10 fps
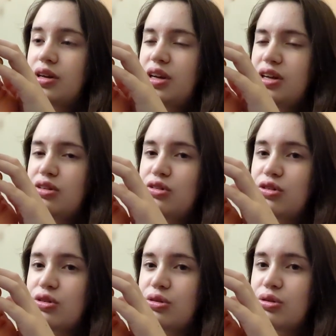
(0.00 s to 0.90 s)

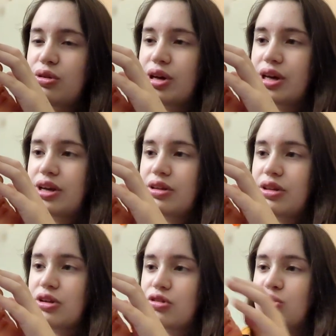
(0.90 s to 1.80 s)
into,
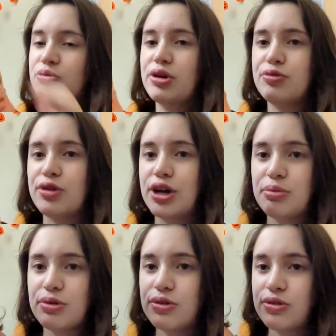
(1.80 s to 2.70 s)
like just red
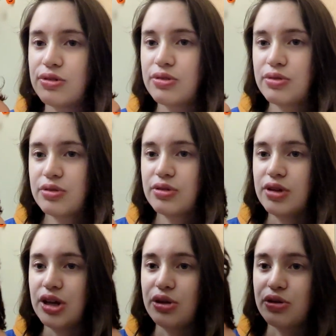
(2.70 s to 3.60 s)
fibers, it